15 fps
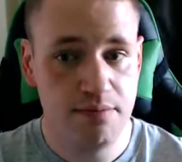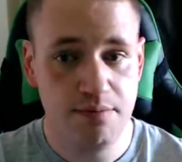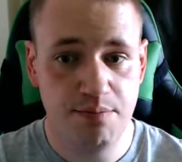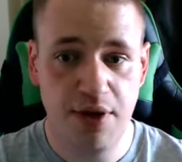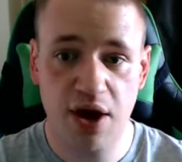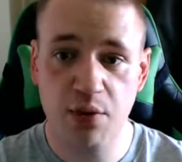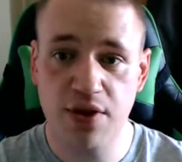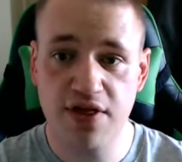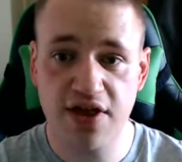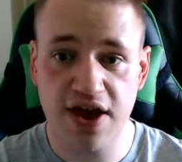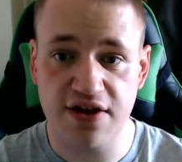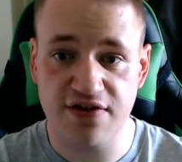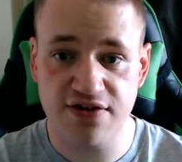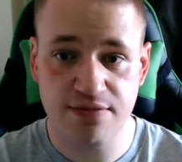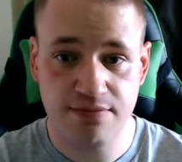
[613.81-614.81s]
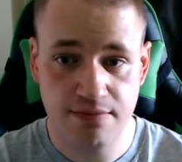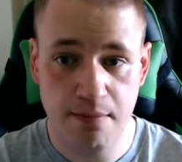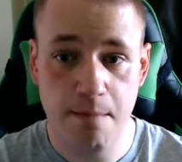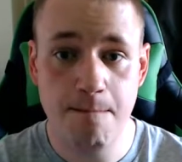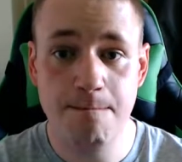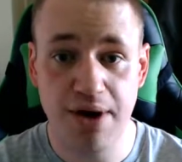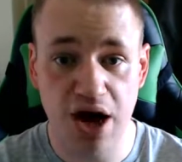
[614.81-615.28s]
buy one of these.
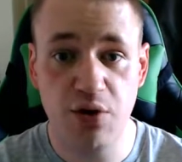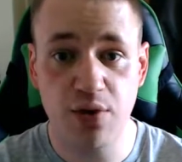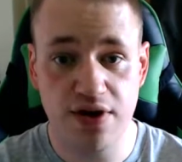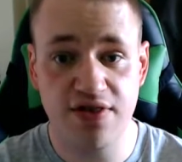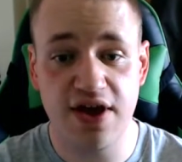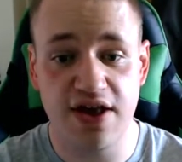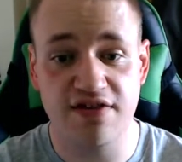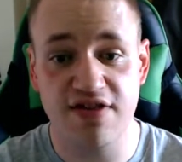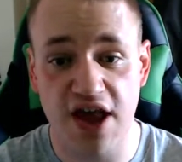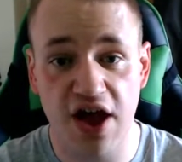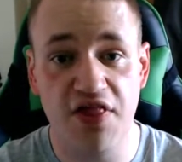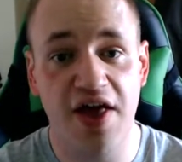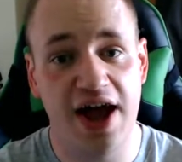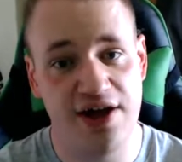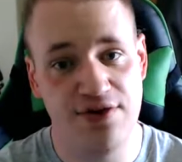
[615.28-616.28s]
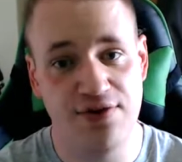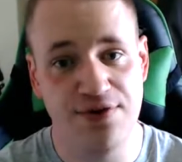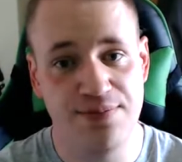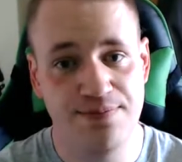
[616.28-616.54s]
Buy one of these. They are that good.